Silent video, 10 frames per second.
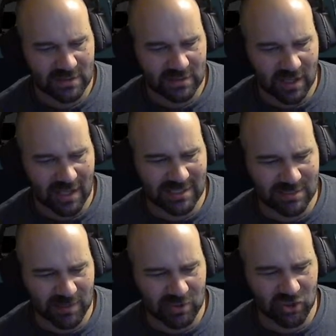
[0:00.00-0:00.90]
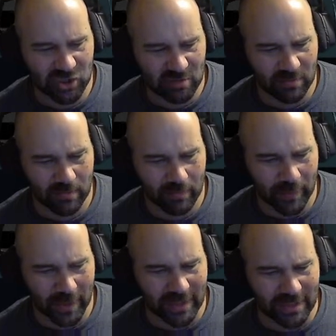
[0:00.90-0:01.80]
ace pitcher,
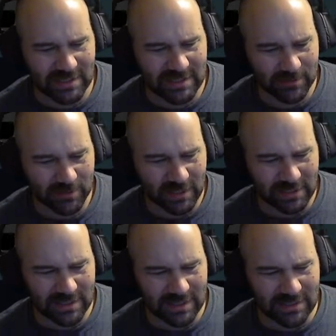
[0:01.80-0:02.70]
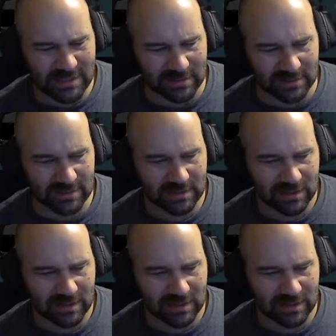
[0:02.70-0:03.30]
but it's pretty decent.